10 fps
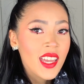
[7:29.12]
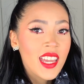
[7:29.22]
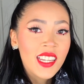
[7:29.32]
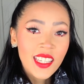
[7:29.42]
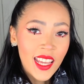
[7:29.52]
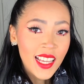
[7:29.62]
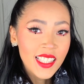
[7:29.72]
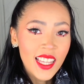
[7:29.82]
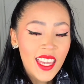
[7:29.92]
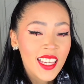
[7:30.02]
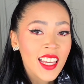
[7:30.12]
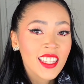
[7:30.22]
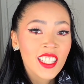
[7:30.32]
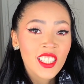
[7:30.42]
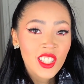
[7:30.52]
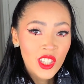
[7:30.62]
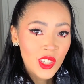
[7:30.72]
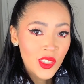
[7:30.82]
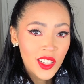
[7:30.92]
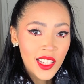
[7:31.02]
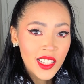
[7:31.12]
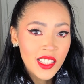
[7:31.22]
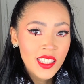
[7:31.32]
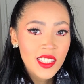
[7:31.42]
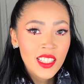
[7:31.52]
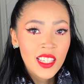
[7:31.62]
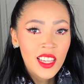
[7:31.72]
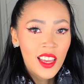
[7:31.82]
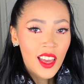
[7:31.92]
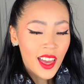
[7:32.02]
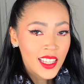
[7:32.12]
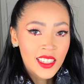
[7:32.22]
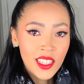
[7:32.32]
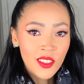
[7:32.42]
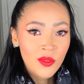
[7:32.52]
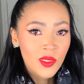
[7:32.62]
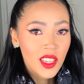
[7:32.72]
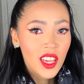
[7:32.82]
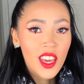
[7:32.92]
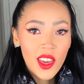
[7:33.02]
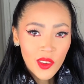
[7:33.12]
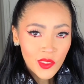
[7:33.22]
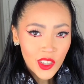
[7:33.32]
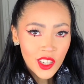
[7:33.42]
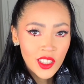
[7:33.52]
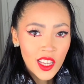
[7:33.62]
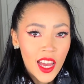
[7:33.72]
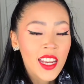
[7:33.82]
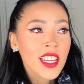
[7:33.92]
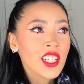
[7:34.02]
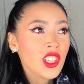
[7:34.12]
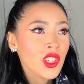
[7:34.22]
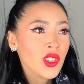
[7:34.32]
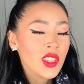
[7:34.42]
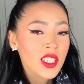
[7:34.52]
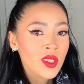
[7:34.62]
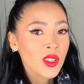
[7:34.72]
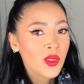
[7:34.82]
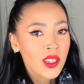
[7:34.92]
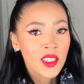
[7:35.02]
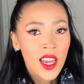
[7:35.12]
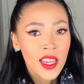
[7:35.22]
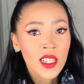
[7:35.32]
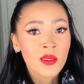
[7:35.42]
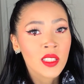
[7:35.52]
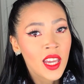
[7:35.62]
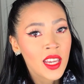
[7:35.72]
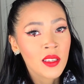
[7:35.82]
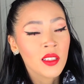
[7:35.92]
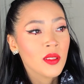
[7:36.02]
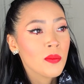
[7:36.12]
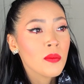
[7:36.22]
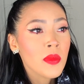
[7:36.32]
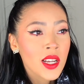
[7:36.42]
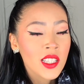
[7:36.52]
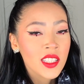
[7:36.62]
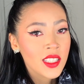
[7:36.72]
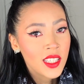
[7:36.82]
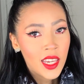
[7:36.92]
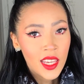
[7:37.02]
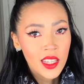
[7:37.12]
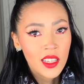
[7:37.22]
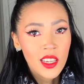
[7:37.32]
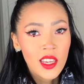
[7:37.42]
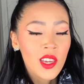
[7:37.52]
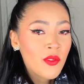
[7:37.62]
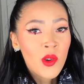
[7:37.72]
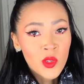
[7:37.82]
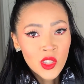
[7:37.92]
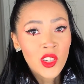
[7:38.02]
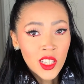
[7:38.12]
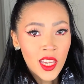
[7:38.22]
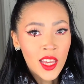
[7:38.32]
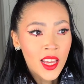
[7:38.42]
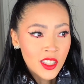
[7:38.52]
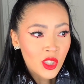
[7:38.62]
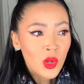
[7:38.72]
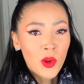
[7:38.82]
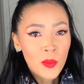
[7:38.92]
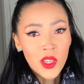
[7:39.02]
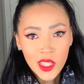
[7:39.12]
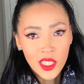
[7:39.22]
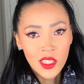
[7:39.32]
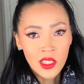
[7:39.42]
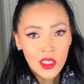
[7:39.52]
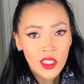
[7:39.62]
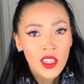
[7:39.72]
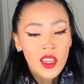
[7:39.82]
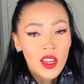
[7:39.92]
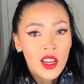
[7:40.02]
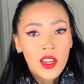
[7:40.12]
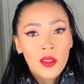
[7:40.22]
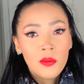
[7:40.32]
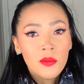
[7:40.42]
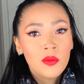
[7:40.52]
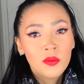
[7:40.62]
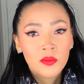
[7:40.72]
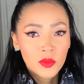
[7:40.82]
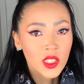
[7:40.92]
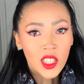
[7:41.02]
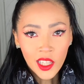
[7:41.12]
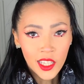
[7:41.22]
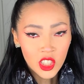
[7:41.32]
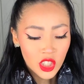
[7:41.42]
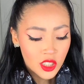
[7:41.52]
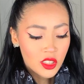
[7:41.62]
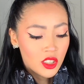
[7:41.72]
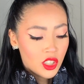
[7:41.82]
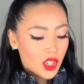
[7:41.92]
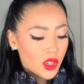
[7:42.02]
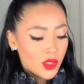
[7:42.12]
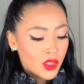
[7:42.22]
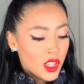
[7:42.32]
Next, I got the cutest item ever, and I knew this was one of the items I must get if I was gonna get a Scorpio season collection, you know.